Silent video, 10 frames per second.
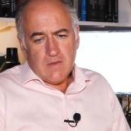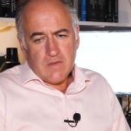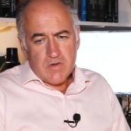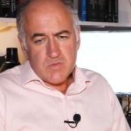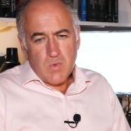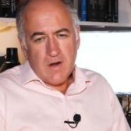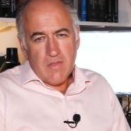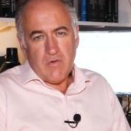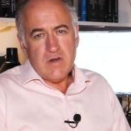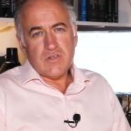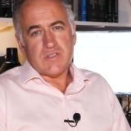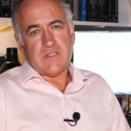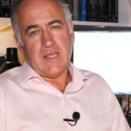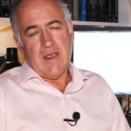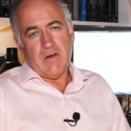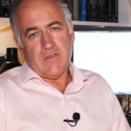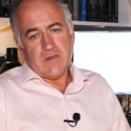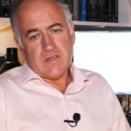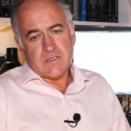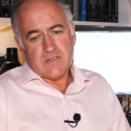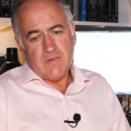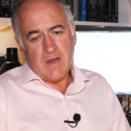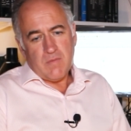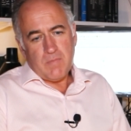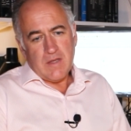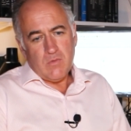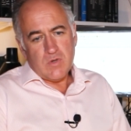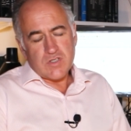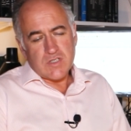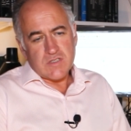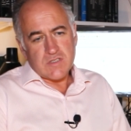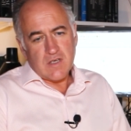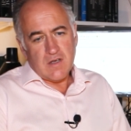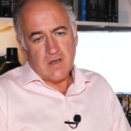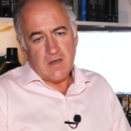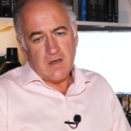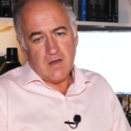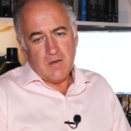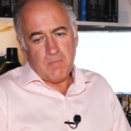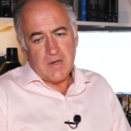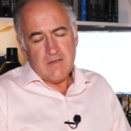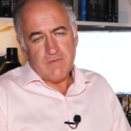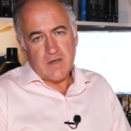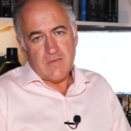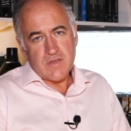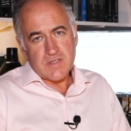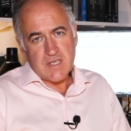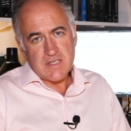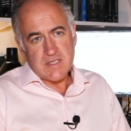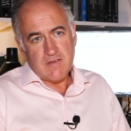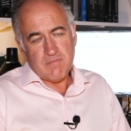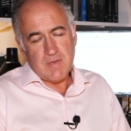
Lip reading: There is one other interesting area that is developing, which is a belief that in the setting of